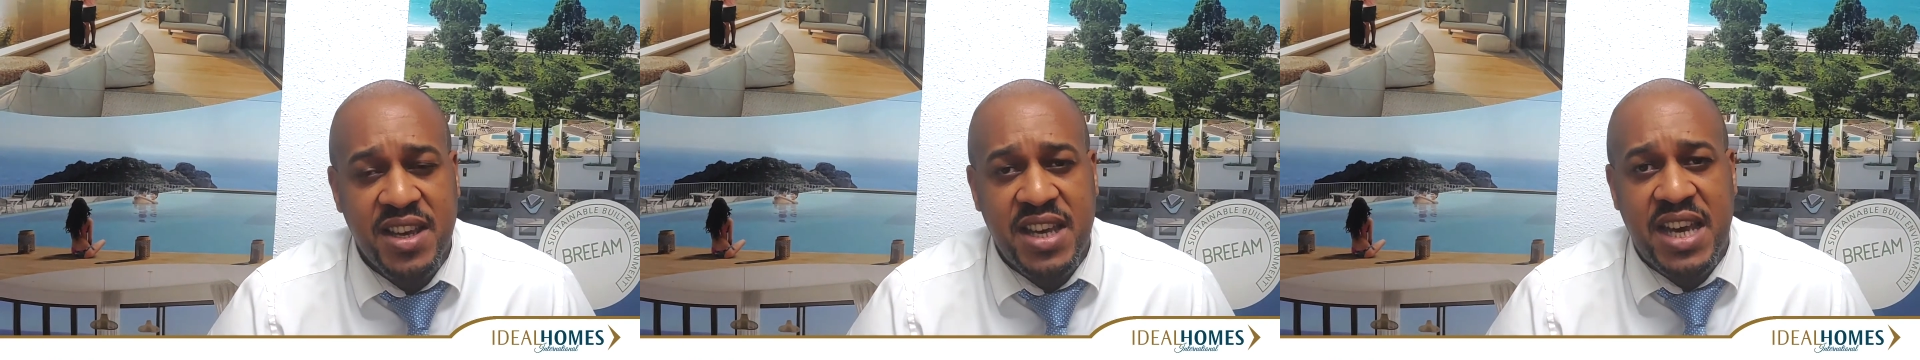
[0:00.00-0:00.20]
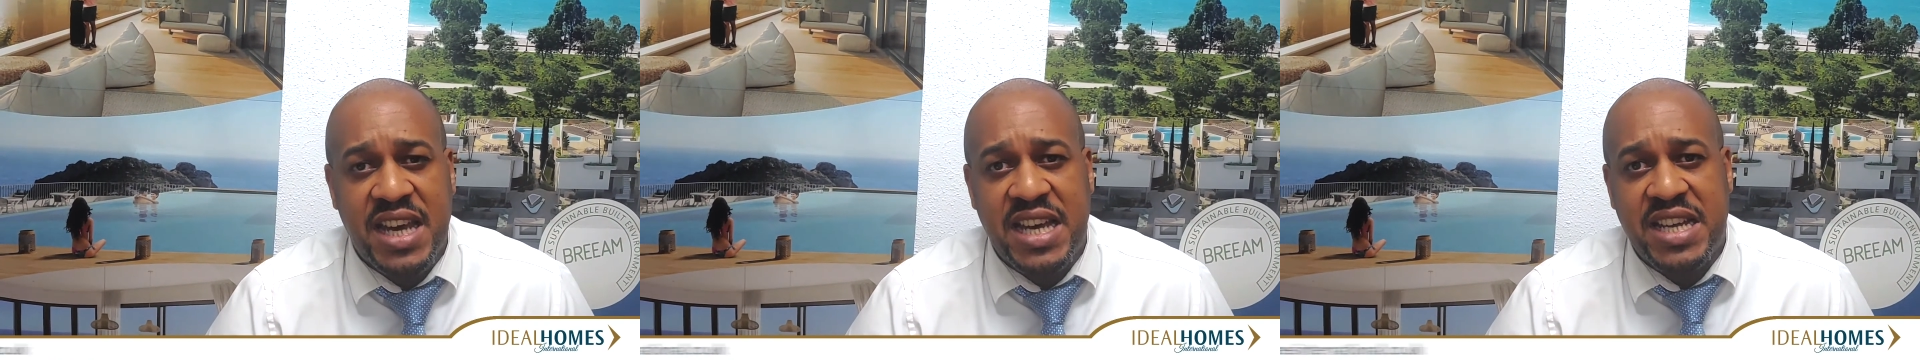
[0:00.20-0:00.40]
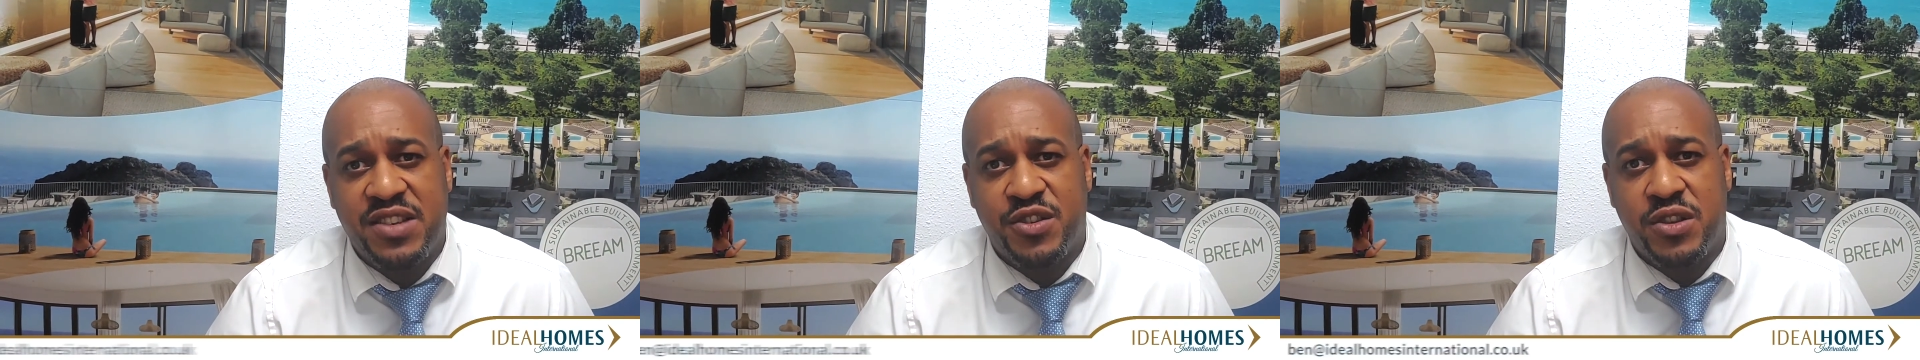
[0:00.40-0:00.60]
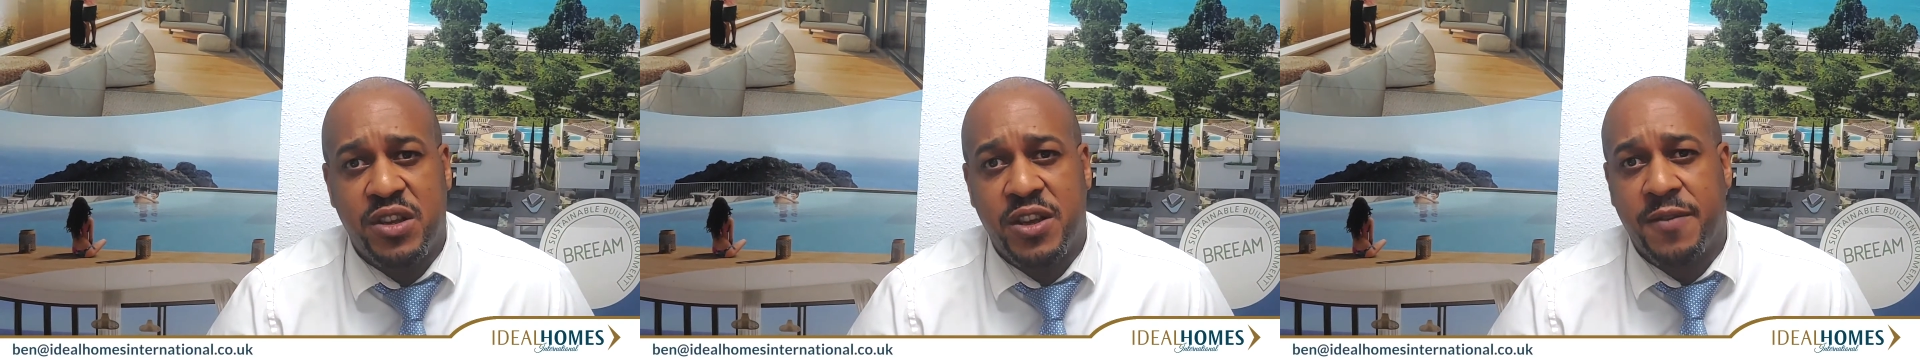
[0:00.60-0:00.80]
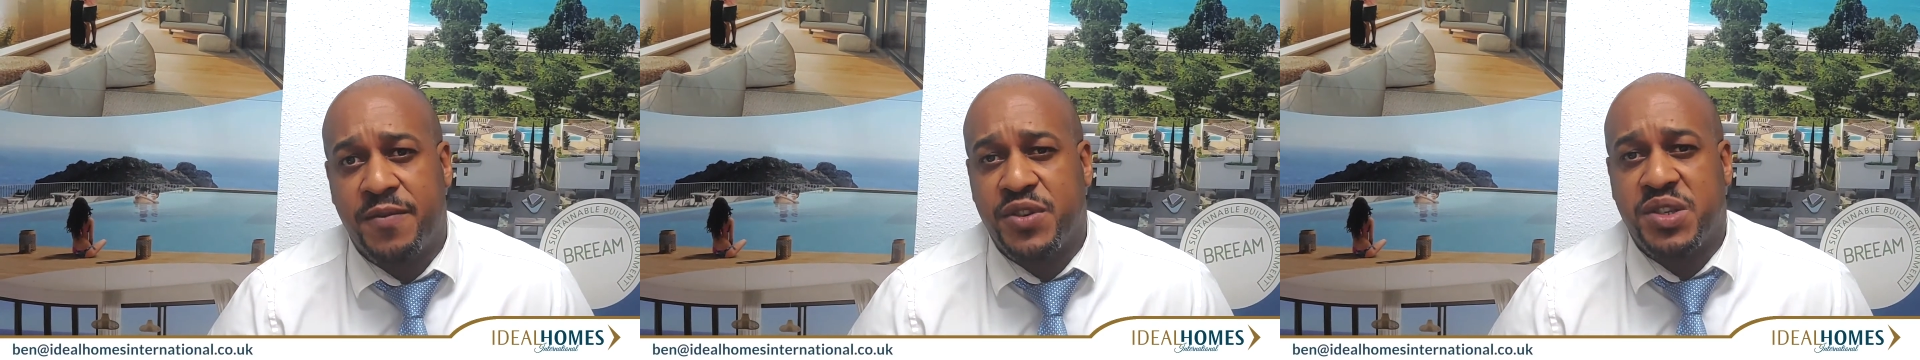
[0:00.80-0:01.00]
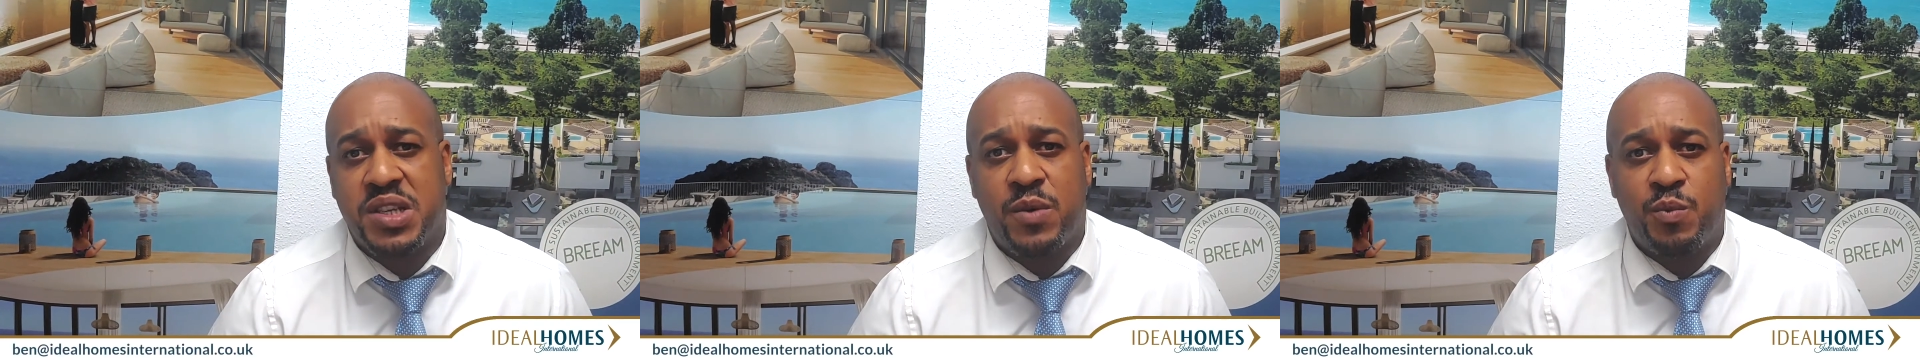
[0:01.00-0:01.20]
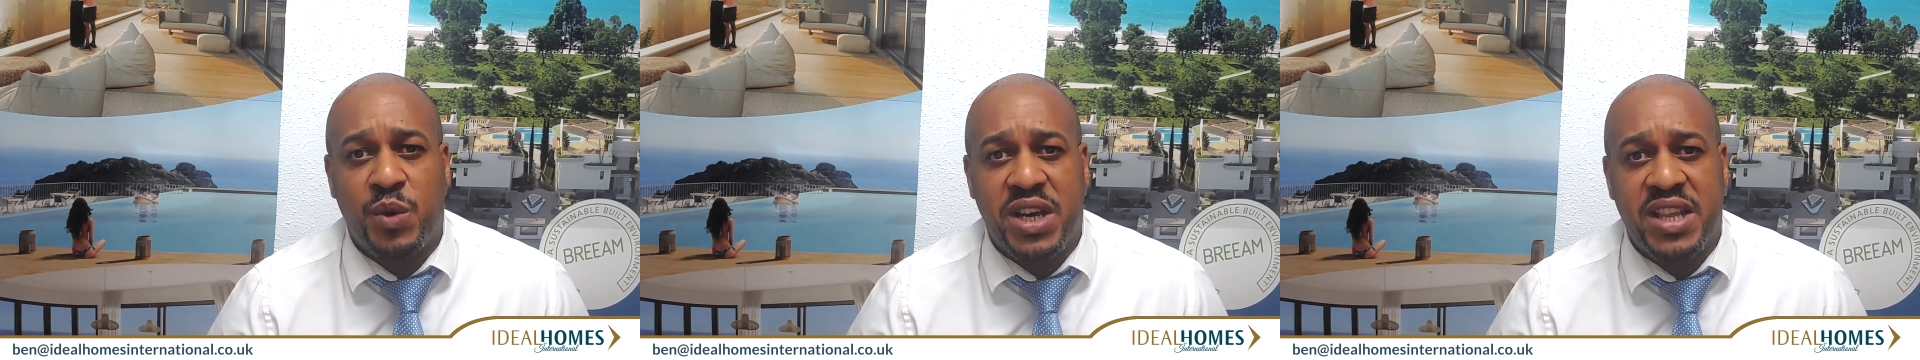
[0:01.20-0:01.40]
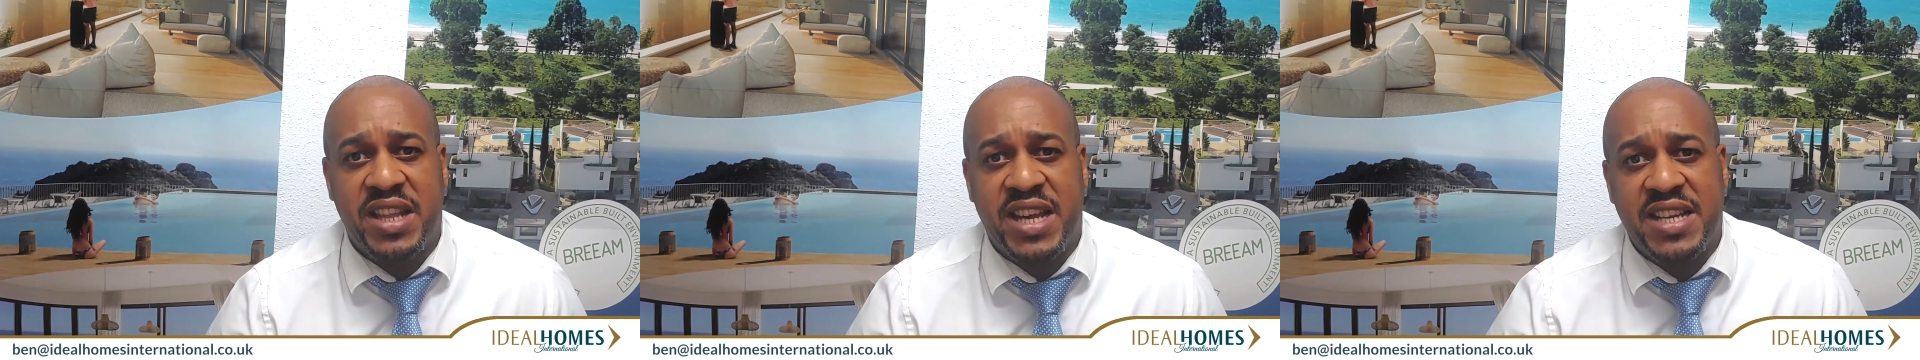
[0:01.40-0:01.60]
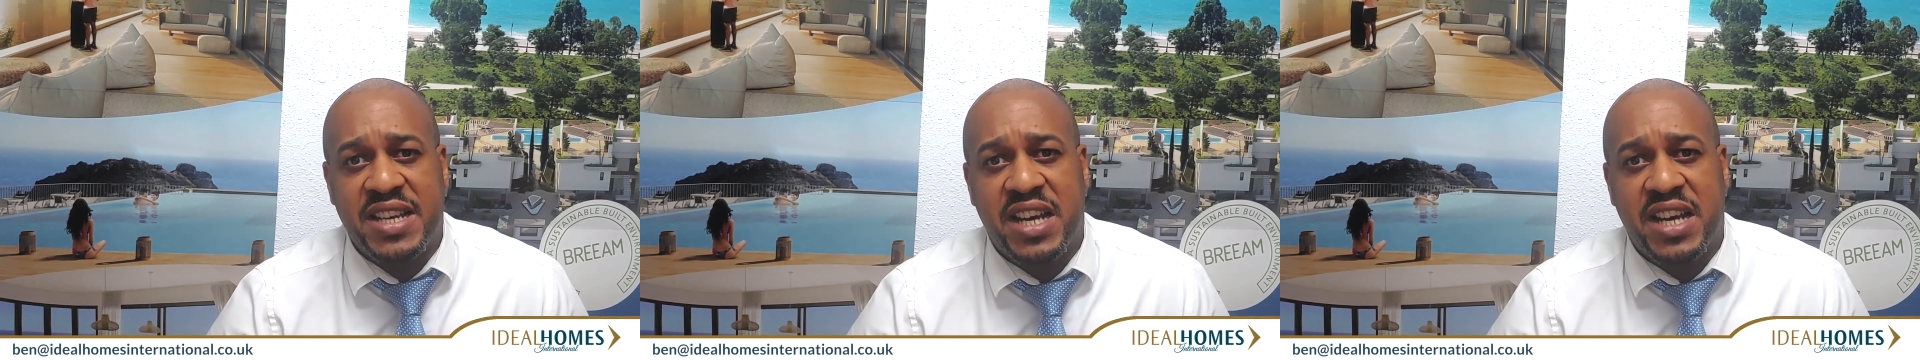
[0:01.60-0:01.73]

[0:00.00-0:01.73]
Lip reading: and you're looking for somewhere that